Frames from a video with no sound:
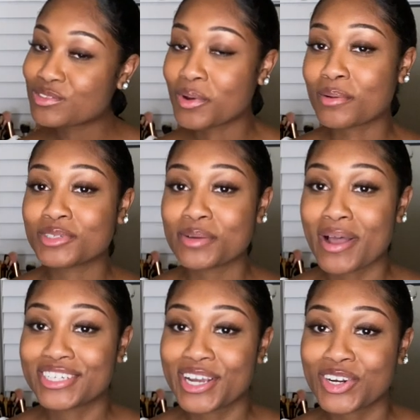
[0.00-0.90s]
welcome to my
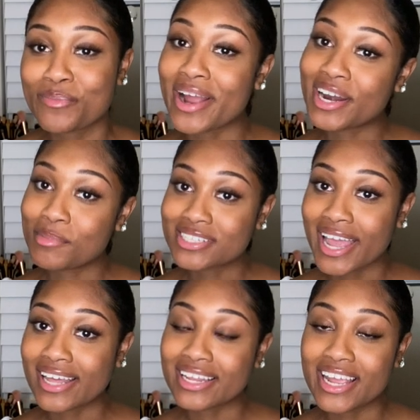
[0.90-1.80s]
channel my name is
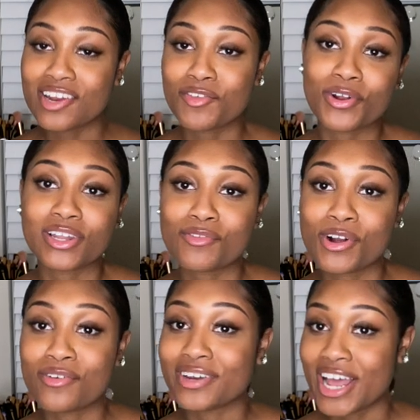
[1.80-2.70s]
Kaela and if you're a lover
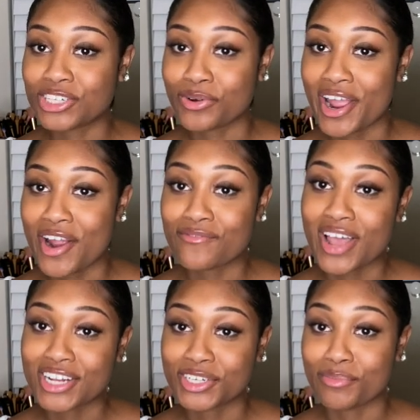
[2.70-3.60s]
of natural hair
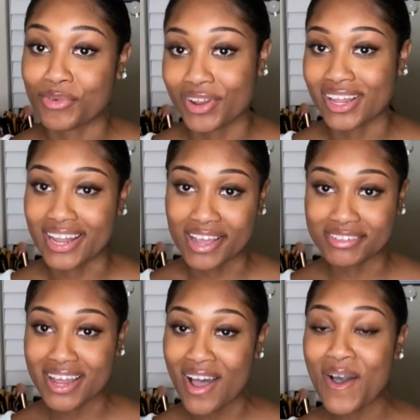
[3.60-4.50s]
fashion beauty and
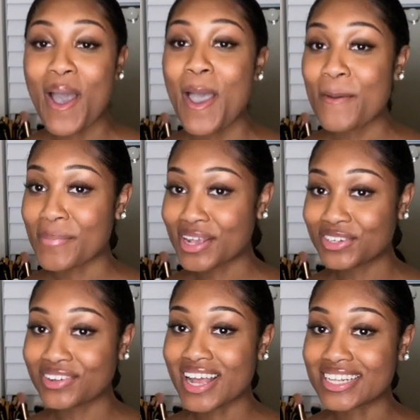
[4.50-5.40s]
lifestyle make sure
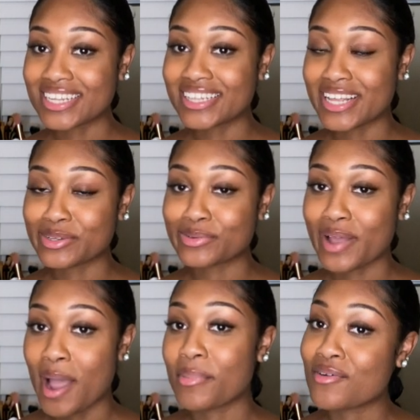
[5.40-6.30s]
you guys hit that
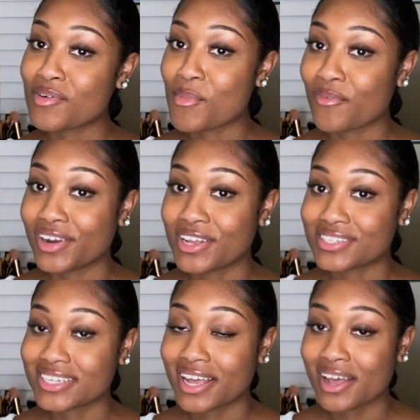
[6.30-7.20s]
subscribe button for more videos
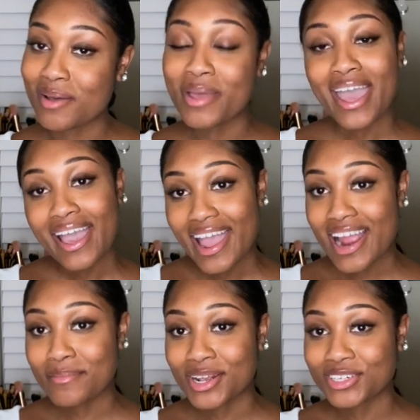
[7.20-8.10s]
to come
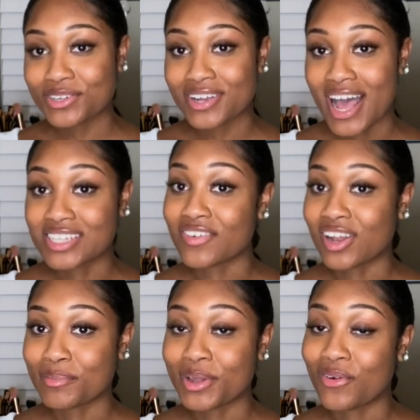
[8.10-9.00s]
and make sure you guys
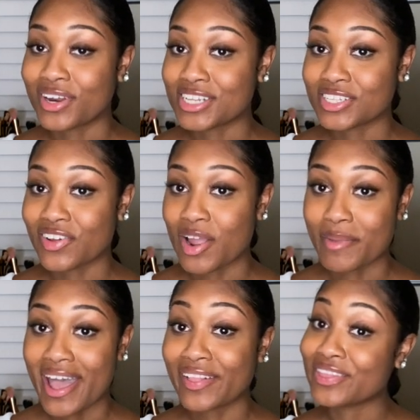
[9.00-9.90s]
follow me on instagram
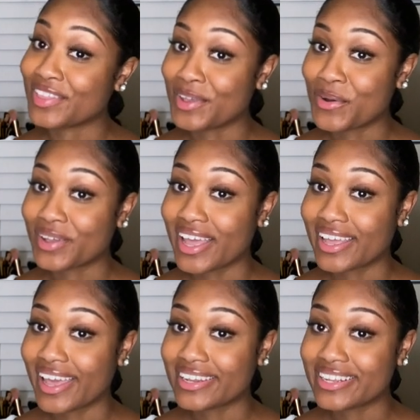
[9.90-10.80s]
at the OKae
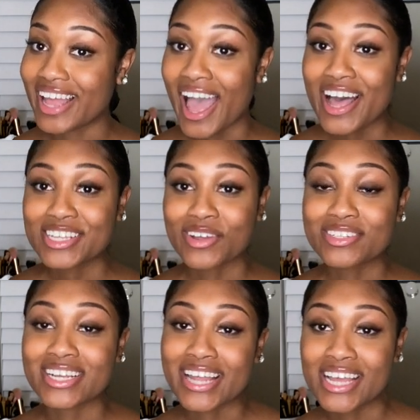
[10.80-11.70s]
Kaela so in
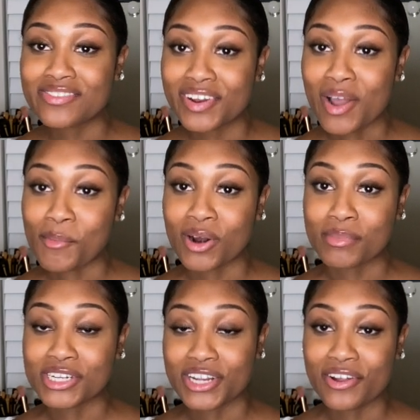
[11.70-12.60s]
today's video i'm going to be
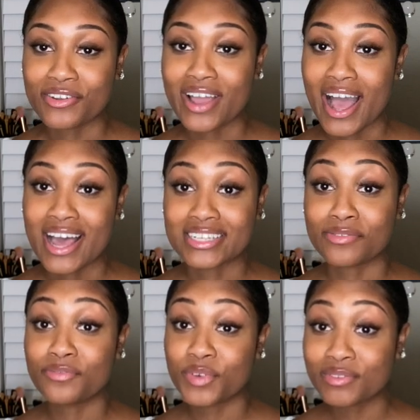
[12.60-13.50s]
sharing you guys
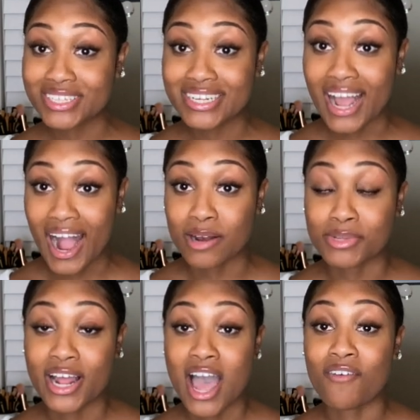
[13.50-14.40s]
15 items that
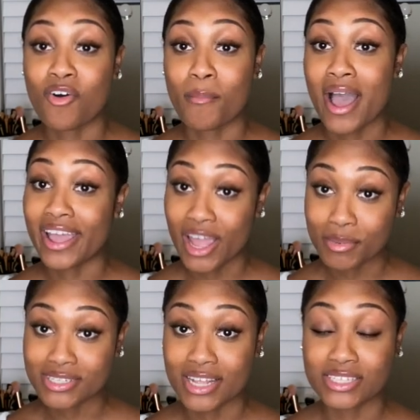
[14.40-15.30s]
i have on my
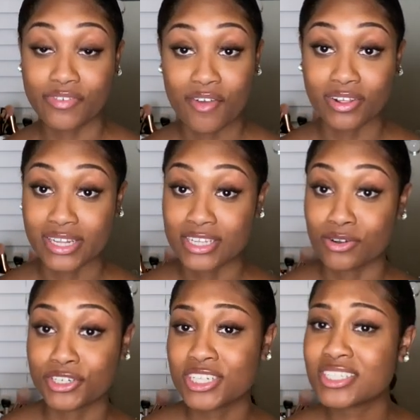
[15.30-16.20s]
amazon's favorite list or
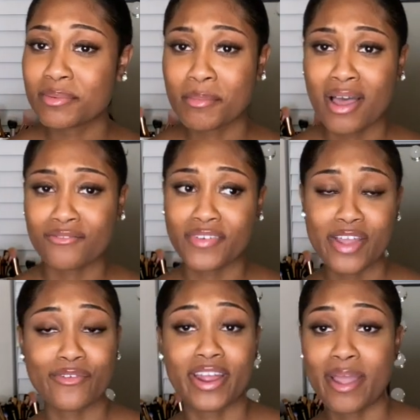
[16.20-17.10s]
just some of my
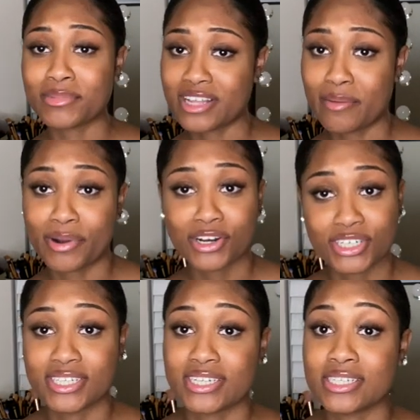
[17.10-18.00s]
favorite amazon
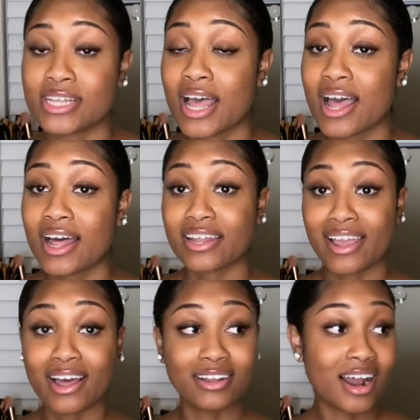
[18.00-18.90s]
purchases like
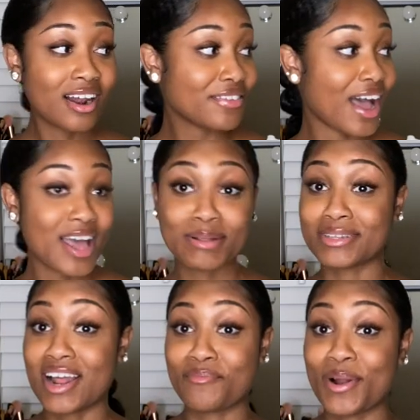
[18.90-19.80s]
a lot of the items that
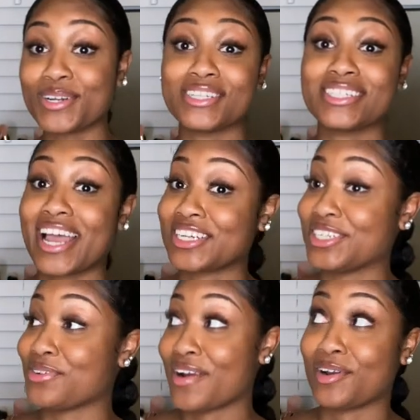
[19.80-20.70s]
i've purchased is actually
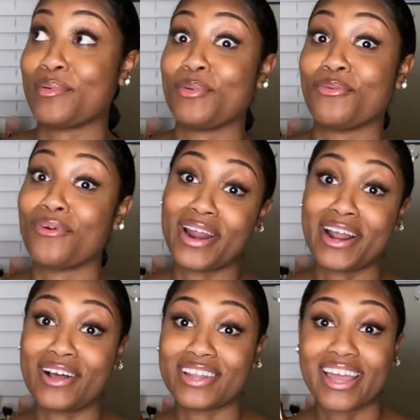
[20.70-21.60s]
surrounding me right
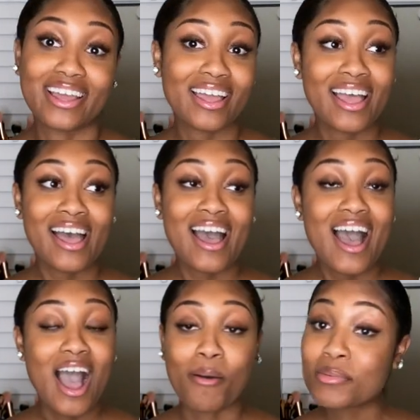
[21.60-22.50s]
now like
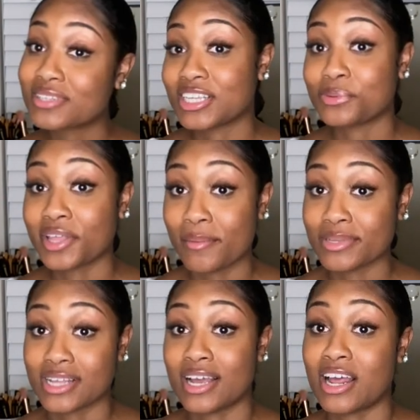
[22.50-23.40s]
I'm obsessed with
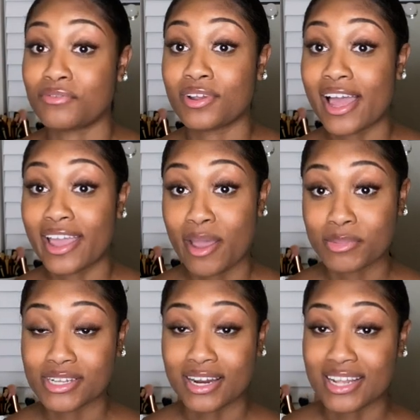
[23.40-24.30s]
Amazon. I feel like
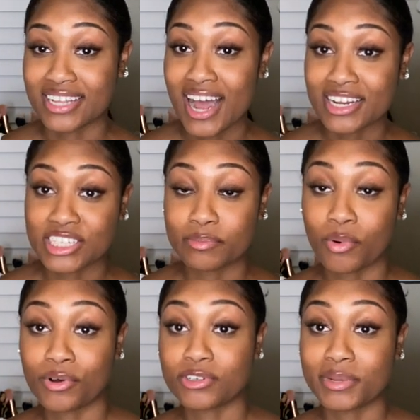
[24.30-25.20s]
Amazon has kind of
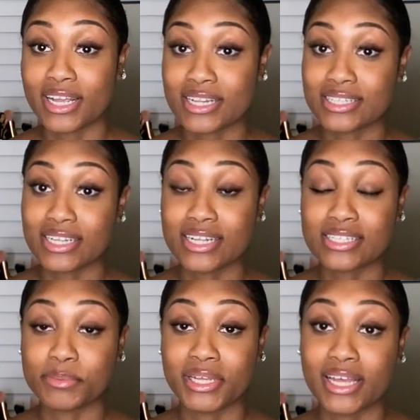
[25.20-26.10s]
spoiled me in a sense
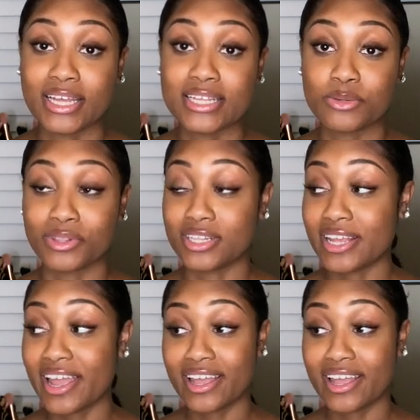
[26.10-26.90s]
because with the